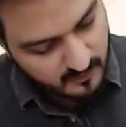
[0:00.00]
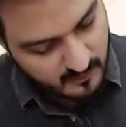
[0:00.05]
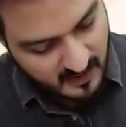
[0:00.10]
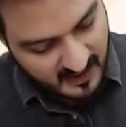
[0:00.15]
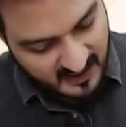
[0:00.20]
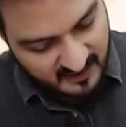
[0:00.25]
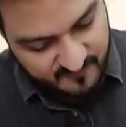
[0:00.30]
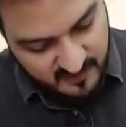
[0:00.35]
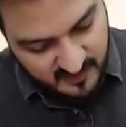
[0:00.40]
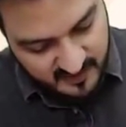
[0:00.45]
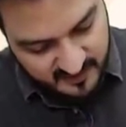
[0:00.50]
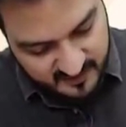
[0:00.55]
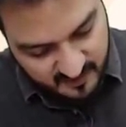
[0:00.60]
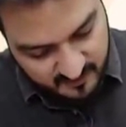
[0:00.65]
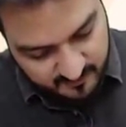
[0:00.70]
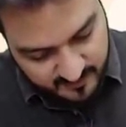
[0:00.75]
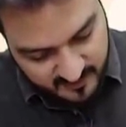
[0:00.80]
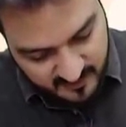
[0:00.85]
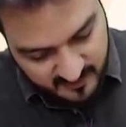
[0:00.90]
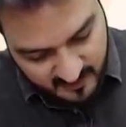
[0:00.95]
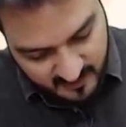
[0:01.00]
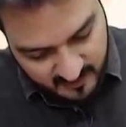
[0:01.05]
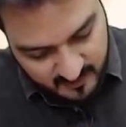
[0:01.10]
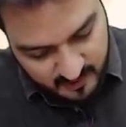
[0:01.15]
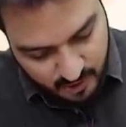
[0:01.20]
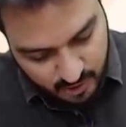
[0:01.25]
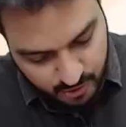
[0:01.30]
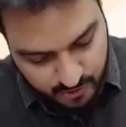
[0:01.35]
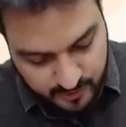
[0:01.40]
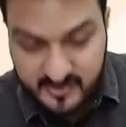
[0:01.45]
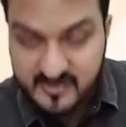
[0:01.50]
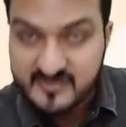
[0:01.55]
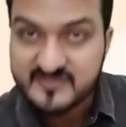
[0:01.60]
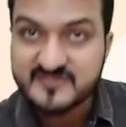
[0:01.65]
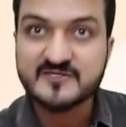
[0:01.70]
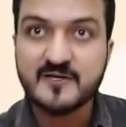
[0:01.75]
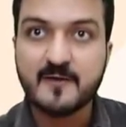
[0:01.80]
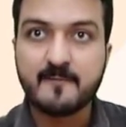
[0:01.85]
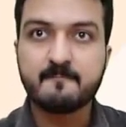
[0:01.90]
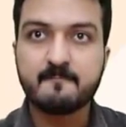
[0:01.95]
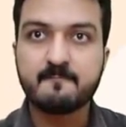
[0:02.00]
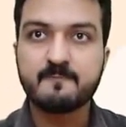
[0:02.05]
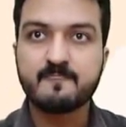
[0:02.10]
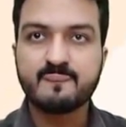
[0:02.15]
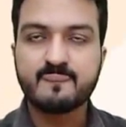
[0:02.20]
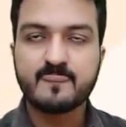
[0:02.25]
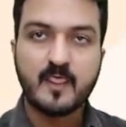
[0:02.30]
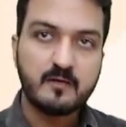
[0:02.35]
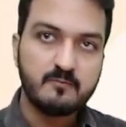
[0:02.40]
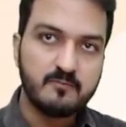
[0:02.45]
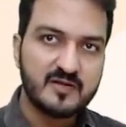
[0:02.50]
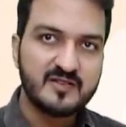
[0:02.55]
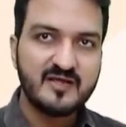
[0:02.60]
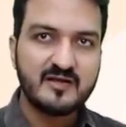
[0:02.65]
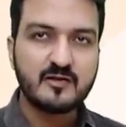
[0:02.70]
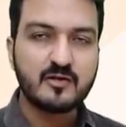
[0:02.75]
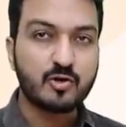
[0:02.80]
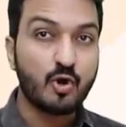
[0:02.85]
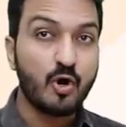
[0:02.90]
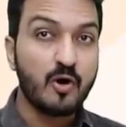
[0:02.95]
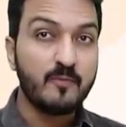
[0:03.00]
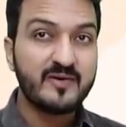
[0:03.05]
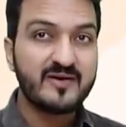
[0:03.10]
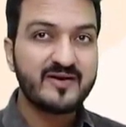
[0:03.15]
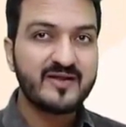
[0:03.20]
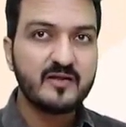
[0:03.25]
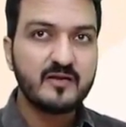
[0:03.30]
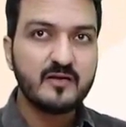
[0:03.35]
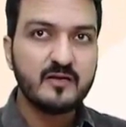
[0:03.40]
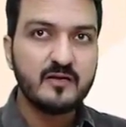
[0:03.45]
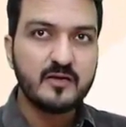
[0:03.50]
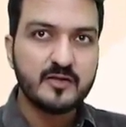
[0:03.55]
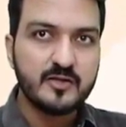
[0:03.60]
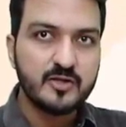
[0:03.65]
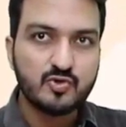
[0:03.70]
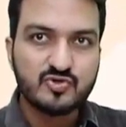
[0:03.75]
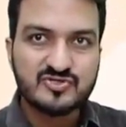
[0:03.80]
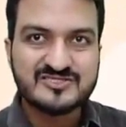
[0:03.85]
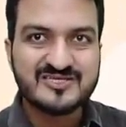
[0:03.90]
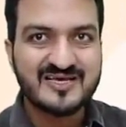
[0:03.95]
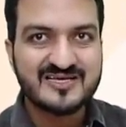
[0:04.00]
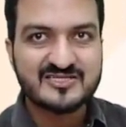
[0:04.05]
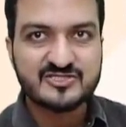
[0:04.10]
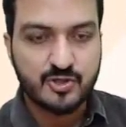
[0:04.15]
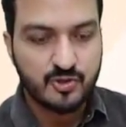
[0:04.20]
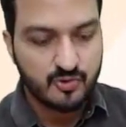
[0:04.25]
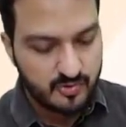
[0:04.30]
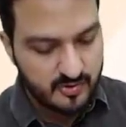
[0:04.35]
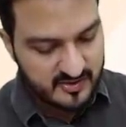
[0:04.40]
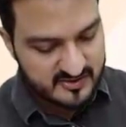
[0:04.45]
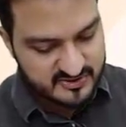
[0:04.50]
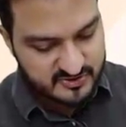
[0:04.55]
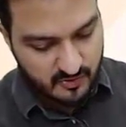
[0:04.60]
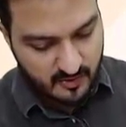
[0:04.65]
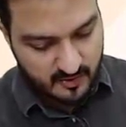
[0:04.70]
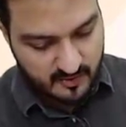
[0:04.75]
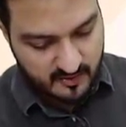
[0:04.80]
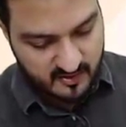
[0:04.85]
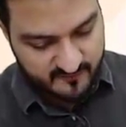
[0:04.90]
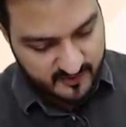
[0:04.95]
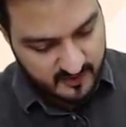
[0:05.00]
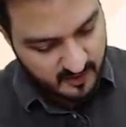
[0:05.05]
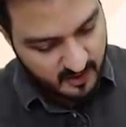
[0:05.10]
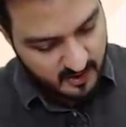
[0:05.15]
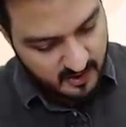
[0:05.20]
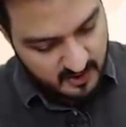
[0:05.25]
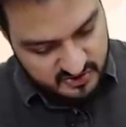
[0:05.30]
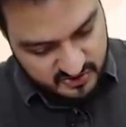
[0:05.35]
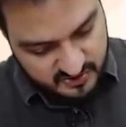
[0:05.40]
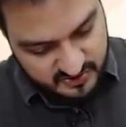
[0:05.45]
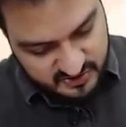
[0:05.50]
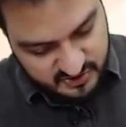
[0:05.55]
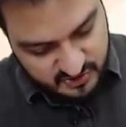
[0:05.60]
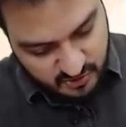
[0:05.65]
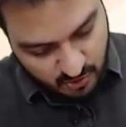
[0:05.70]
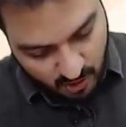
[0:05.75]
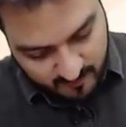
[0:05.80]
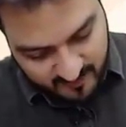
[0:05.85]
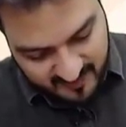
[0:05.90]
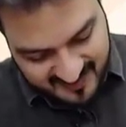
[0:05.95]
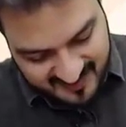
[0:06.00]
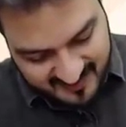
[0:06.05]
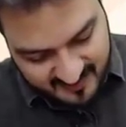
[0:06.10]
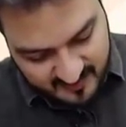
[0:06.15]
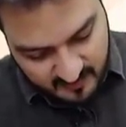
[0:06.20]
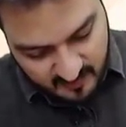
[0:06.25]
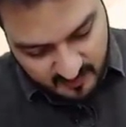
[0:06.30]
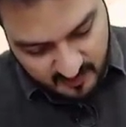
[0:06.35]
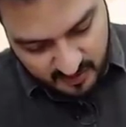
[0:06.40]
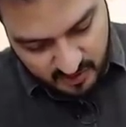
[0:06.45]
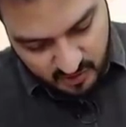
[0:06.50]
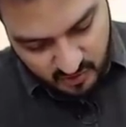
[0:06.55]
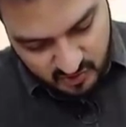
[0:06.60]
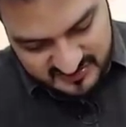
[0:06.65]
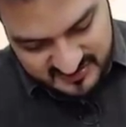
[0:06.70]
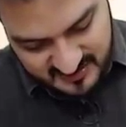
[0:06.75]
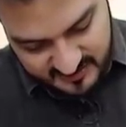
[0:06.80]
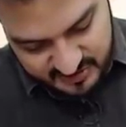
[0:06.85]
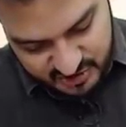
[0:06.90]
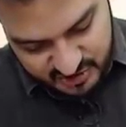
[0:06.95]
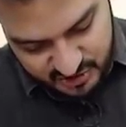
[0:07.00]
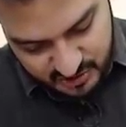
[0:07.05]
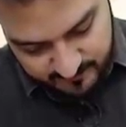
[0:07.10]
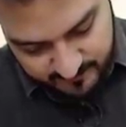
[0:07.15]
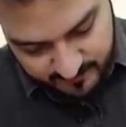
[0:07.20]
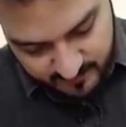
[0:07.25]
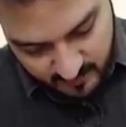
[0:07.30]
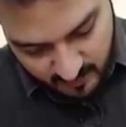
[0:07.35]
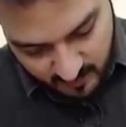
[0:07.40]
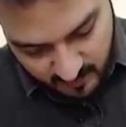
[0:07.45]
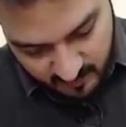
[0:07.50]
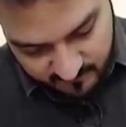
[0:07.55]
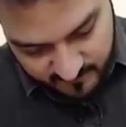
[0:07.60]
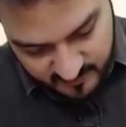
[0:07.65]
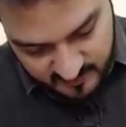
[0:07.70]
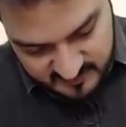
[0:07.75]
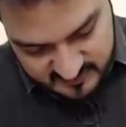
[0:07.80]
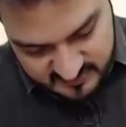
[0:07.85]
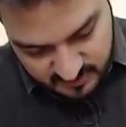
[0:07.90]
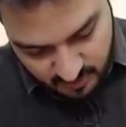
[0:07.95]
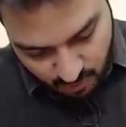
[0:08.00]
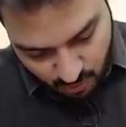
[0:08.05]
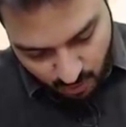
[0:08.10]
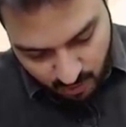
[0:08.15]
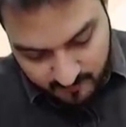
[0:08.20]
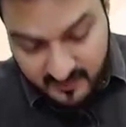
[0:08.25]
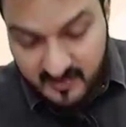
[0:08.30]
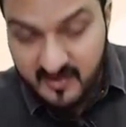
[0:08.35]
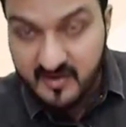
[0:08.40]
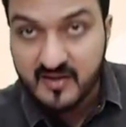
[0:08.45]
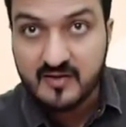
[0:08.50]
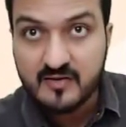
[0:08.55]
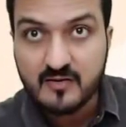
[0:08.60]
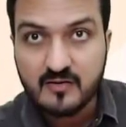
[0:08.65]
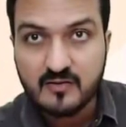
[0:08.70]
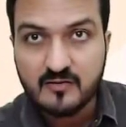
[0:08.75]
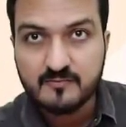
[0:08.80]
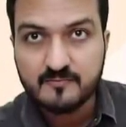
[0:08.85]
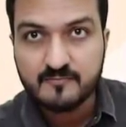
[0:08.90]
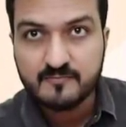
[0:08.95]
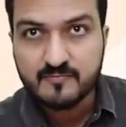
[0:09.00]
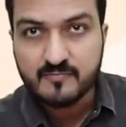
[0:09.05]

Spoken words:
I will let it be in units. But then raw material usage units you are given. So this raw material usage, if it is raw material